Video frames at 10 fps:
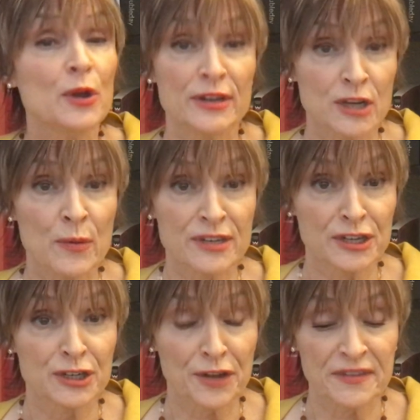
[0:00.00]
moon is always
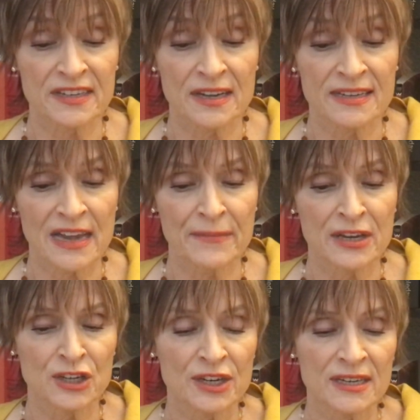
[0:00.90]
conjunct the sun, as I
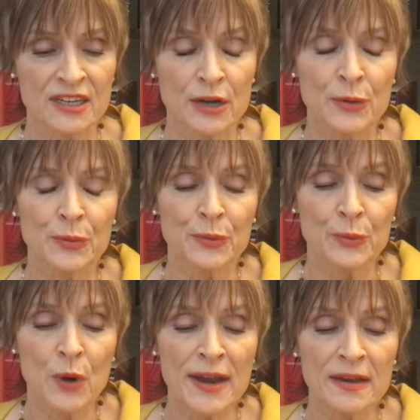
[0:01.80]
mentioned. So
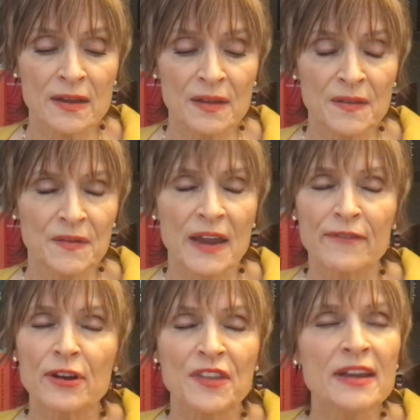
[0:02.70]

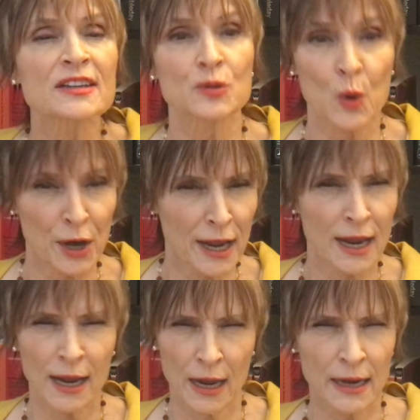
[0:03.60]
everything is
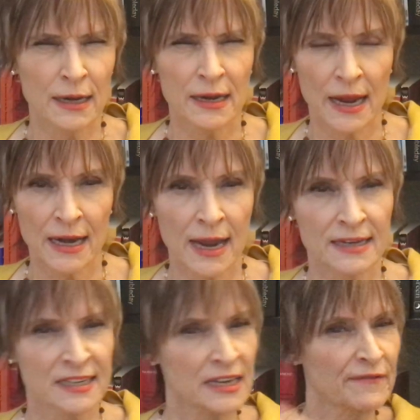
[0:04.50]
working in a
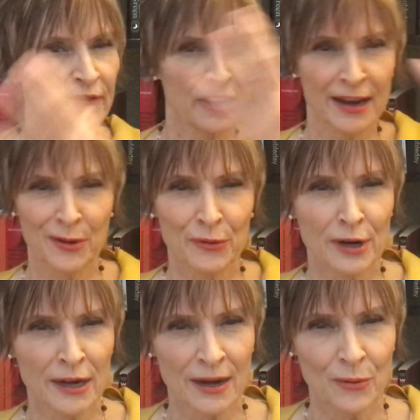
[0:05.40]
symphony,
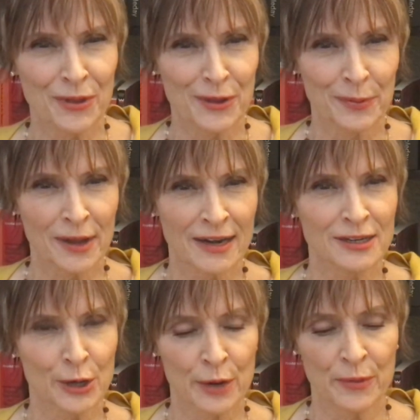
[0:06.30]
really, with the
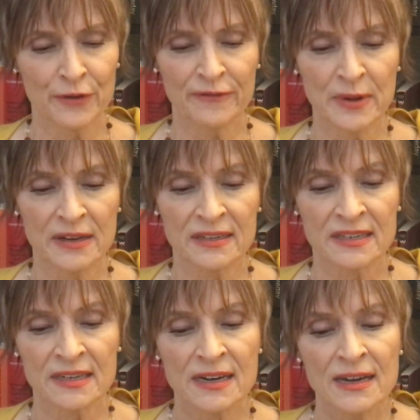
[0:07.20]
planetary movements.